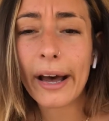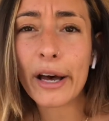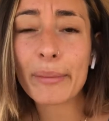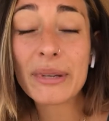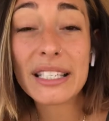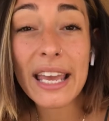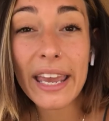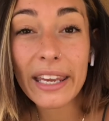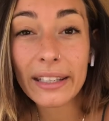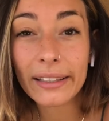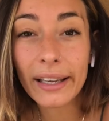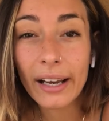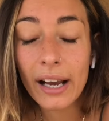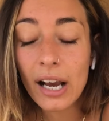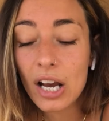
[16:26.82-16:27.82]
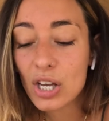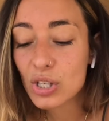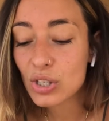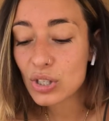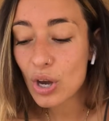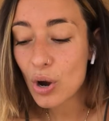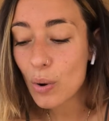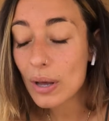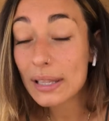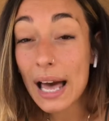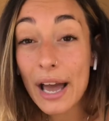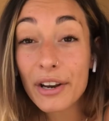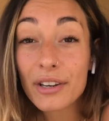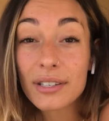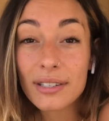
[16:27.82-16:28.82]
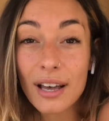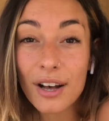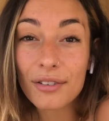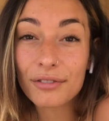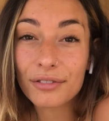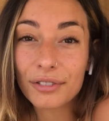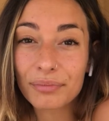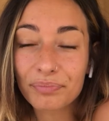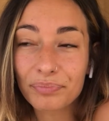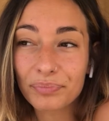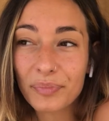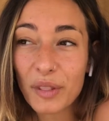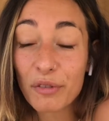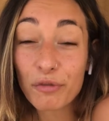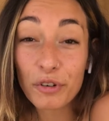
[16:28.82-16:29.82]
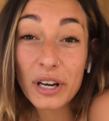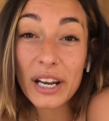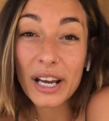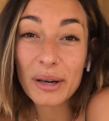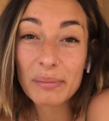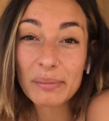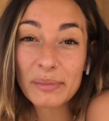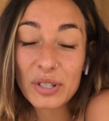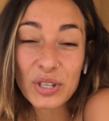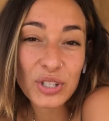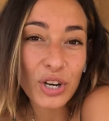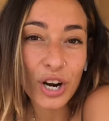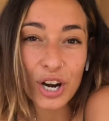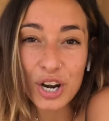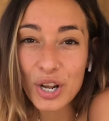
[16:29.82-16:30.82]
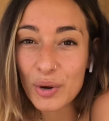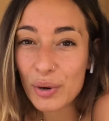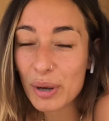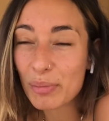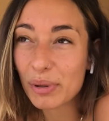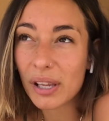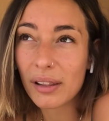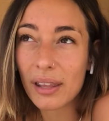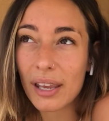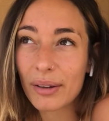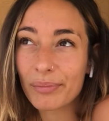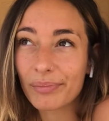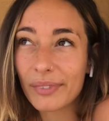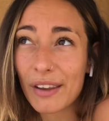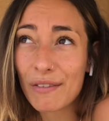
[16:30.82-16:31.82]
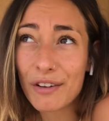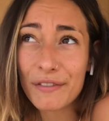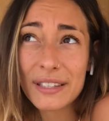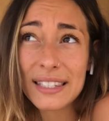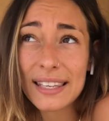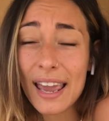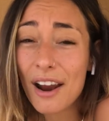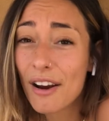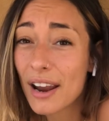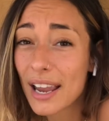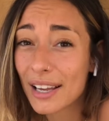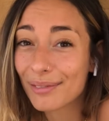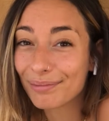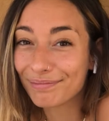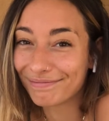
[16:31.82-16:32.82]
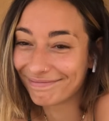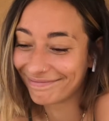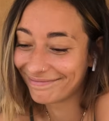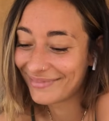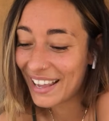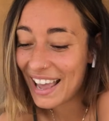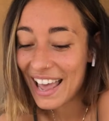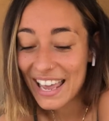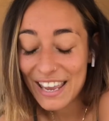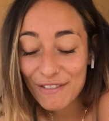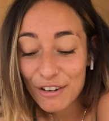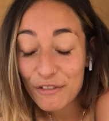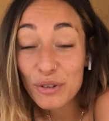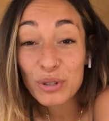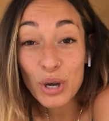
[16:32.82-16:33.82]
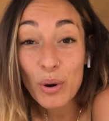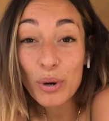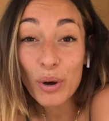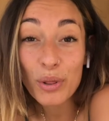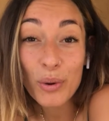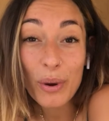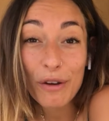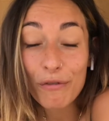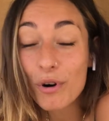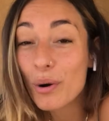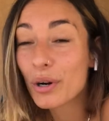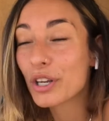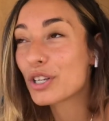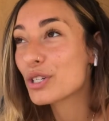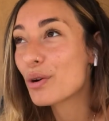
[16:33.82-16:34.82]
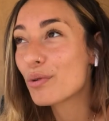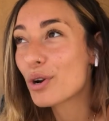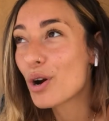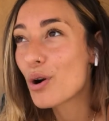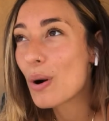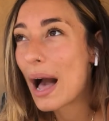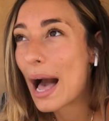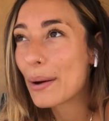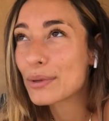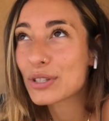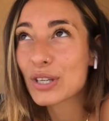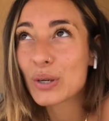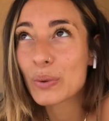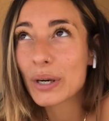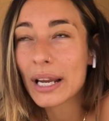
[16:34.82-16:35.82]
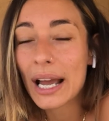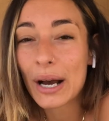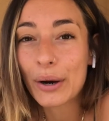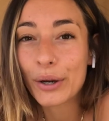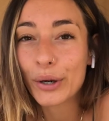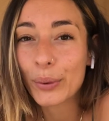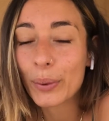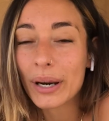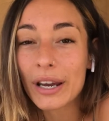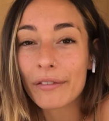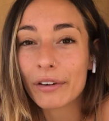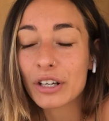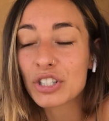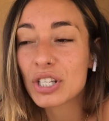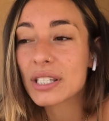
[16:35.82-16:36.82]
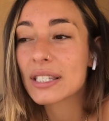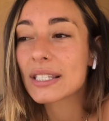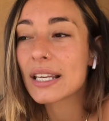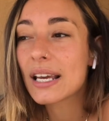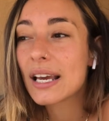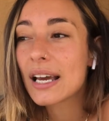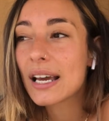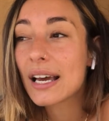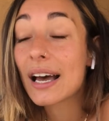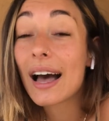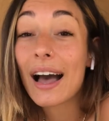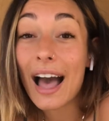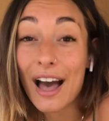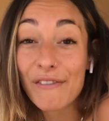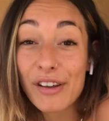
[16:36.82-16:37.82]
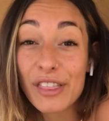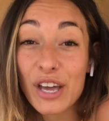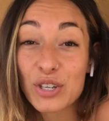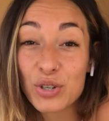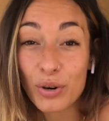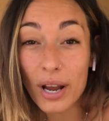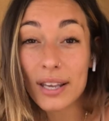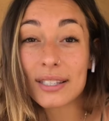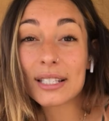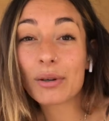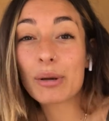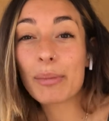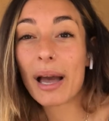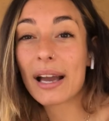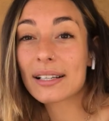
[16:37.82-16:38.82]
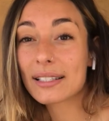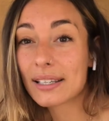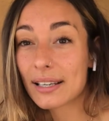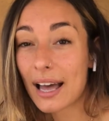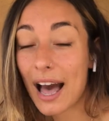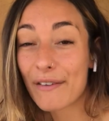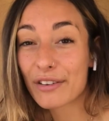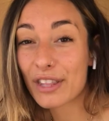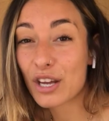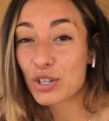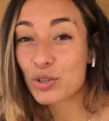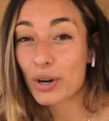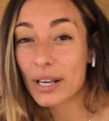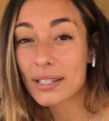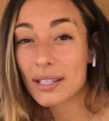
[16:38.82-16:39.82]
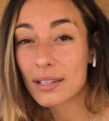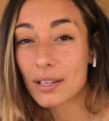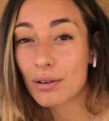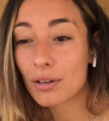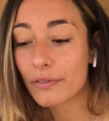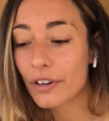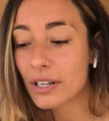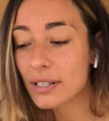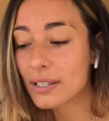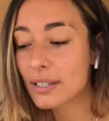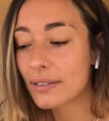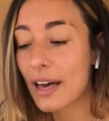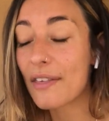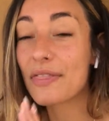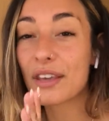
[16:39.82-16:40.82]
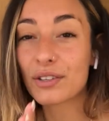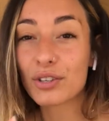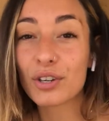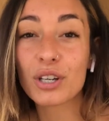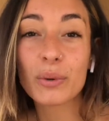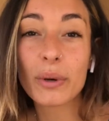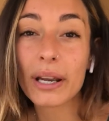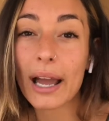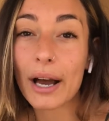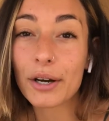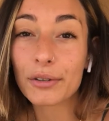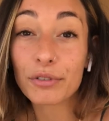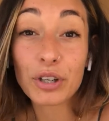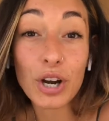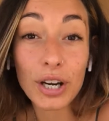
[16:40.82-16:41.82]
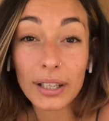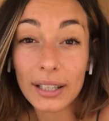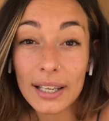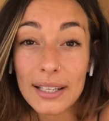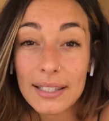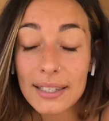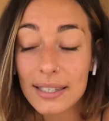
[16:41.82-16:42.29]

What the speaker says: attain. So allow yourself the freedom to start anew completely, even if it's scary, even if you don't know the way forward, or you don't know how it's going to work out, or whatever. Just having that trust, going back to having that trust in the universe that things are going to work out regardless.